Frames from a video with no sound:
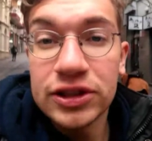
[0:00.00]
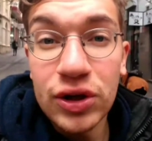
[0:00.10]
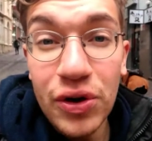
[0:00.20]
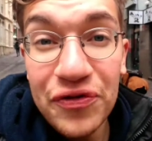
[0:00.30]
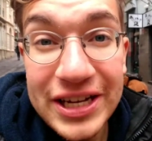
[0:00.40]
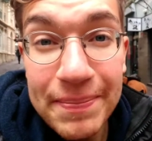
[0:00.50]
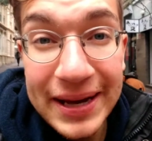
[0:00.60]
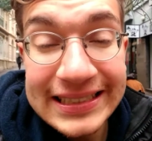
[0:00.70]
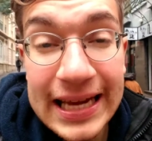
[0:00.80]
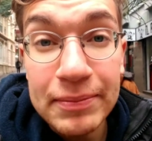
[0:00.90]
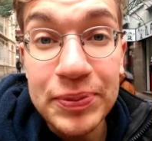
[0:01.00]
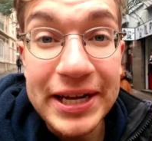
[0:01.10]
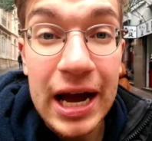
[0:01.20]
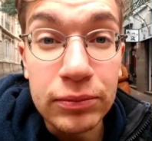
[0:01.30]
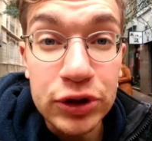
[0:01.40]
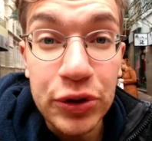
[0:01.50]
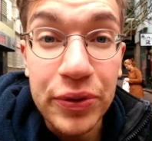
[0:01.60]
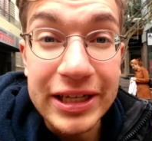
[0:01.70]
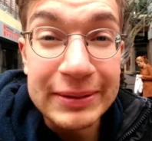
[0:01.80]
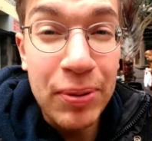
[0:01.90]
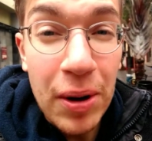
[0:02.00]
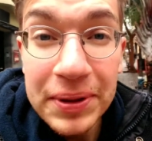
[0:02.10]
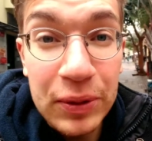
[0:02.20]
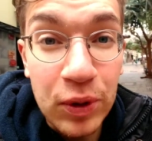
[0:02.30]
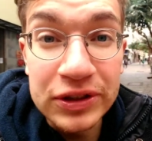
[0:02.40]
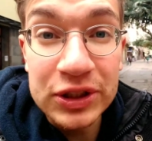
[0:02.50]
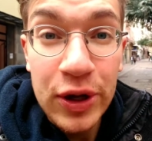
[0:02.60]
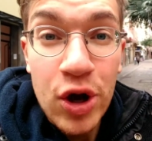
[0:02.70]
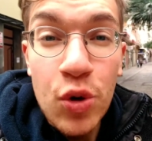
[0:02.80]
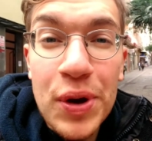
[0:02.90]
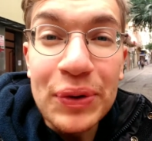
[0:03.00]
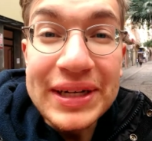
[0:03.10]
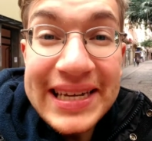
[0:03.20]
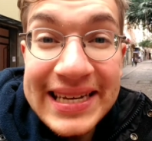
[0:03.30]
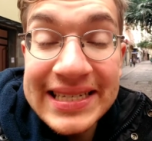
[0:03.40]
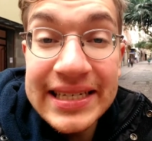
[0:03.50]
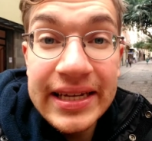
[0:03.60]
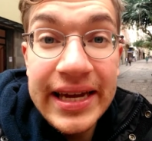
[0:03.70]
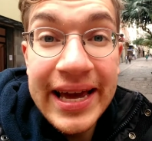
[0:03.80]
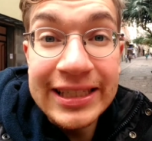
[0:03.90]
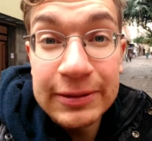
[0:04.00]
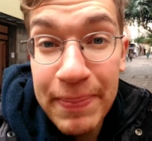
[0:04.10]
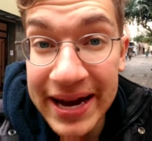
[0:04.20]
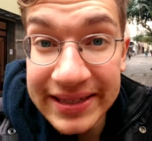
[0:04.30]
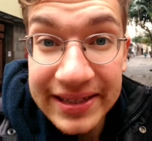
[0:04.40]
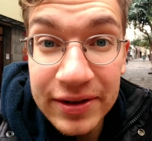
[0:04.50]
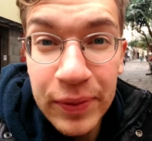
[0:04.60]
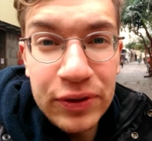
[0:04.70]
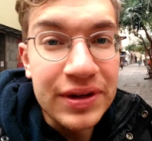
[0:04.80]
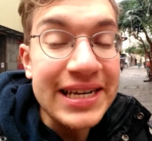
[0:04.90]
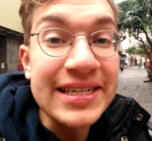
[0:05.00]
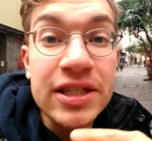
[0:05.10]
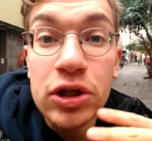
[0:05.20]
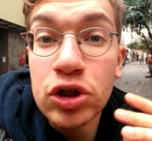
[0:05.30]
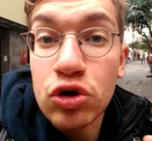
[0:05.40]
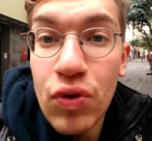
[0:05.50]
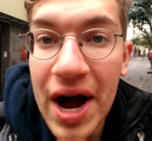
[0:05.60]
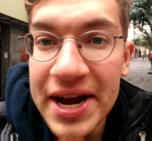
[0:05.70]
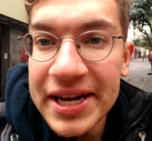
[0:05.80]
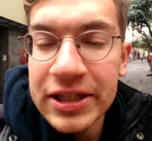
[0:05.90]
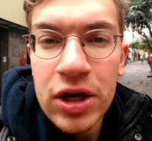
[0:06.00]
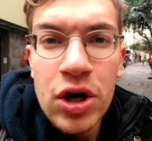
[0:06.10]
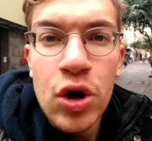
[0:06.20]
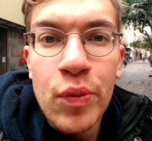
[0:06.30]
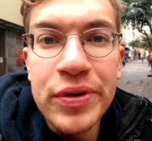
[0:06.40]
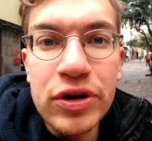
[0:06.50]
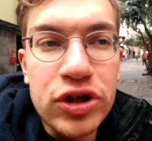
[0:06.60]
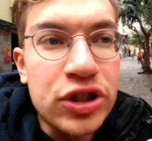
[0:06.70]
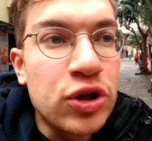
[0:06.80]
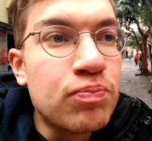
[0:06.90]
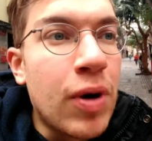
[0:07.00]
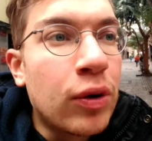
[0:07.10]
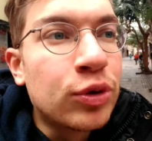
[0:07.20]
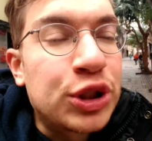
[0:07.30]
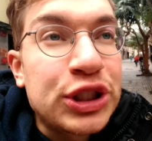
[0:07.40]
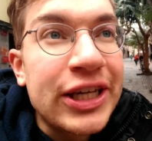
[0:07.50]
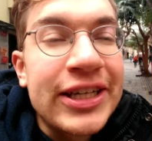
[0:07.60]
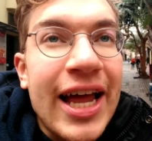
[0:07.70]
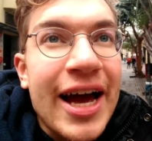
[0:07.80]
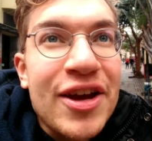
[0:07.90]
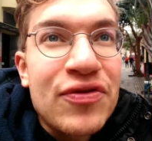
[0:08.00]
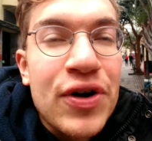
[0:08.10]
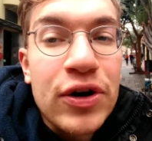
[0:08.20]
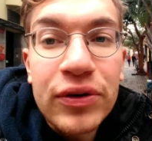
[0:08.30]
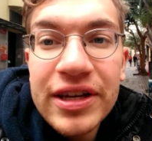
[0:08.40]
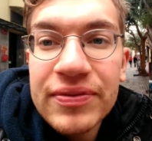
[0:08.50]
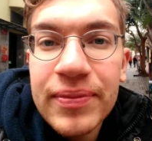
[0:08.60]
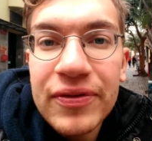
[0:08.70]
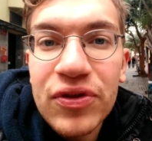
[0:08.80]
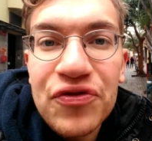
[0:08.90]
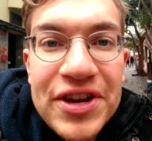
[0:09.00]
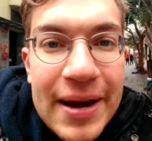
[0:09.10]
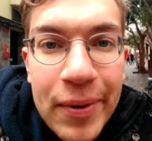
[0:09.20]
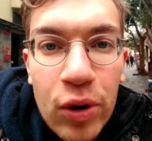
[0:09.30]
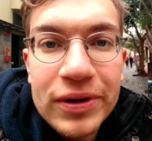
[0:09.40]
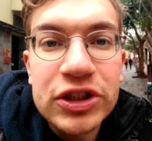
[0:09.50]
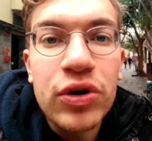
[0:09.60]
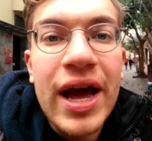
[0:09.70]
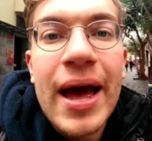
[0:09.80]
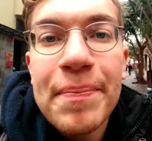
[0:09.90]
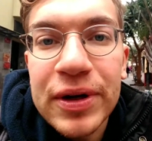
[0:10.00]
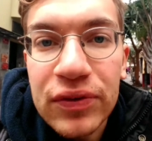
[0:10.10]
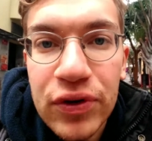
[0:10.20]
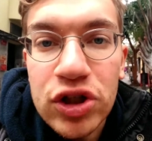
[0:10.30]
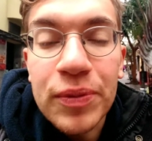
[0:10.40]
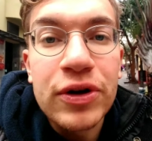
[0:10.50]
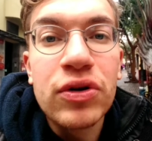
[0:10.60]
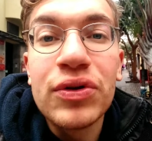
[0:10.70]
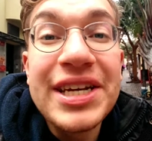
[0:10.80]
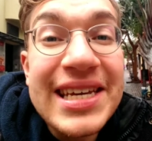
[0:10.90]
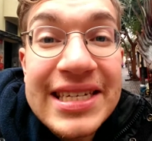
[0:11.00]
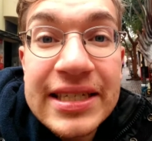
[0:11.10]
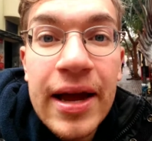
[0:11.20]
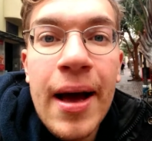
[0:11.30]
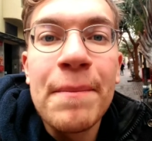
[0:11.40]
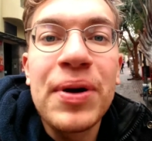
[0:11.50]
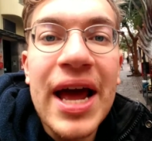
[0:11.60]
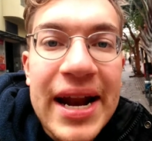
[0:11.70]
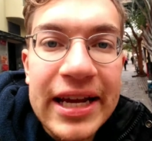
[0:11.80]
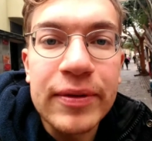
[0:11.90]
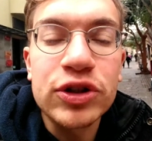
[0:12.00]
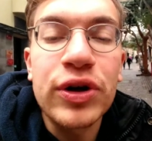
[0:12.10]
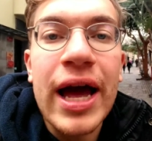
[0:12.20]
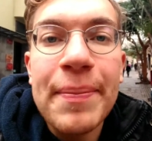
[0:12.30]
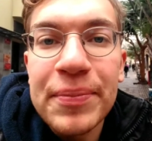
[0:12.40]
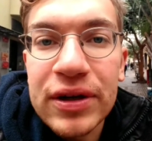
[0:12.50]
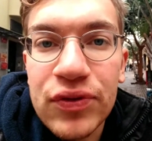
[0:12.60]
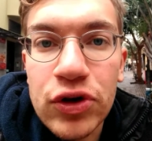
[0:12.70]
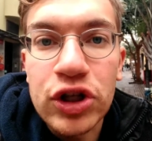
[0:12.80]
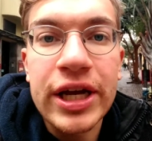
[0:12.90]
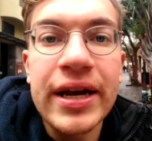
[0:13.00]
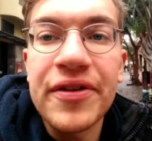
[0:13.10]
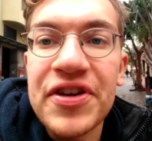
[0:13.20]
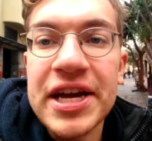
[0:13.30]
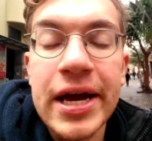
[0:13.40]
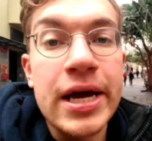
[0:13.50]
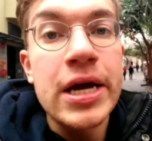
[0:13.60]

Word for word: So I think the best times when it comes to you is probably the ones where you least expect it, when you least try it, when you're just the most in life, where you don't even have to think about what's going to happen in the future, when you're least planning what's going to happen in the future. Then I think,